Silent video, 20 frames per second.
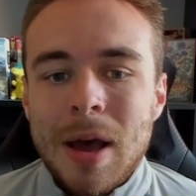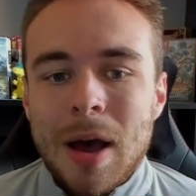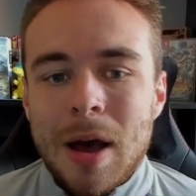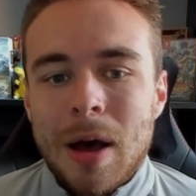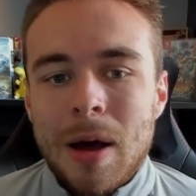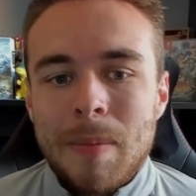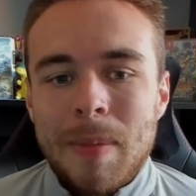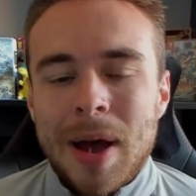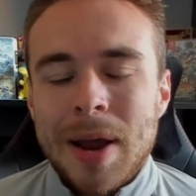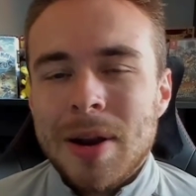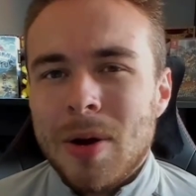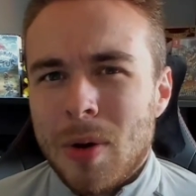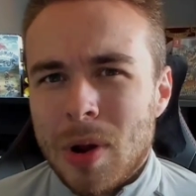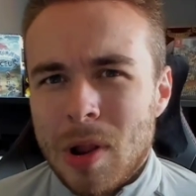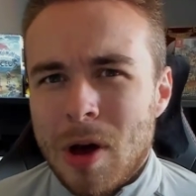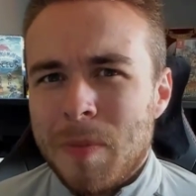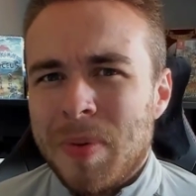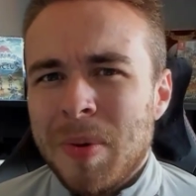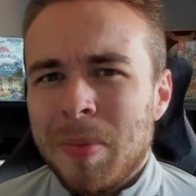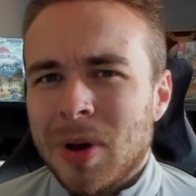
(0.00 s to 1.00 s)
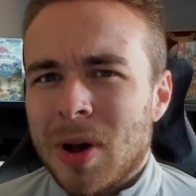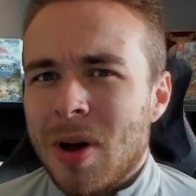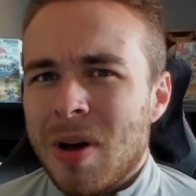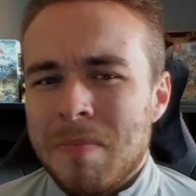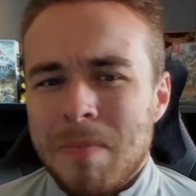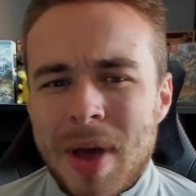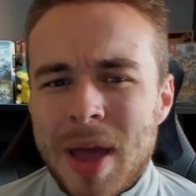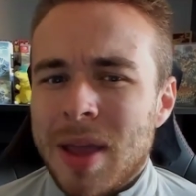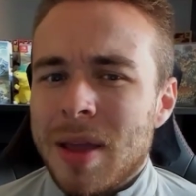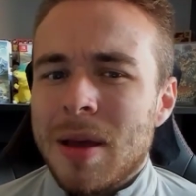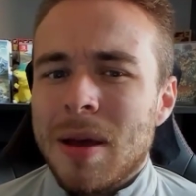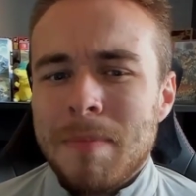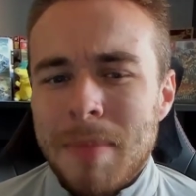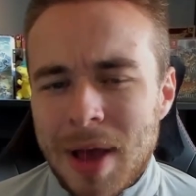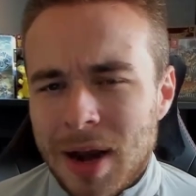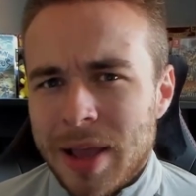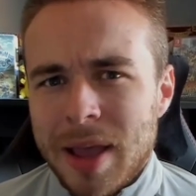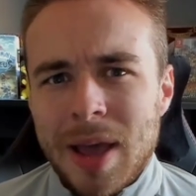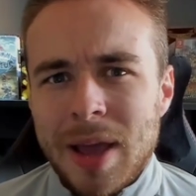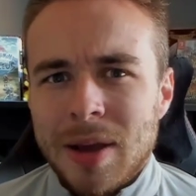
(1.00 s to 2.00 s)
I know a lot of people are going
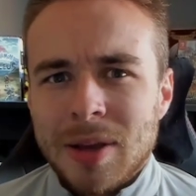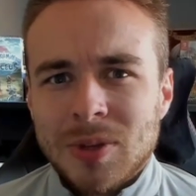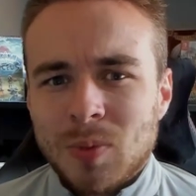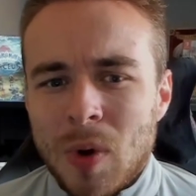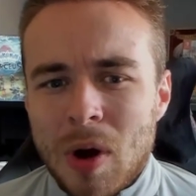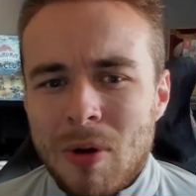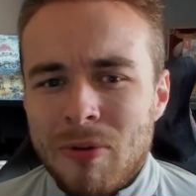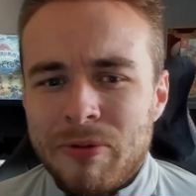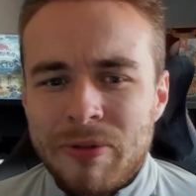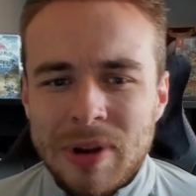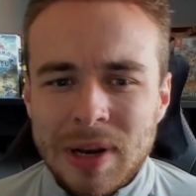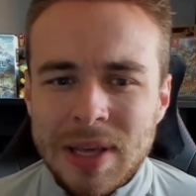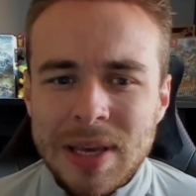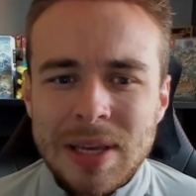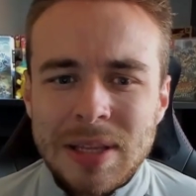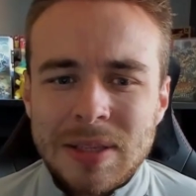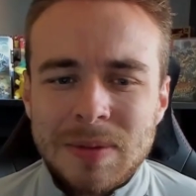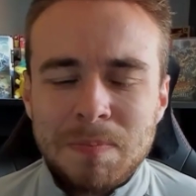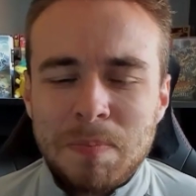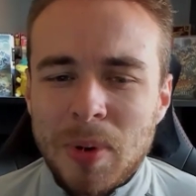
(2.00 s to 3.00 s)
Melier as well for Leeds,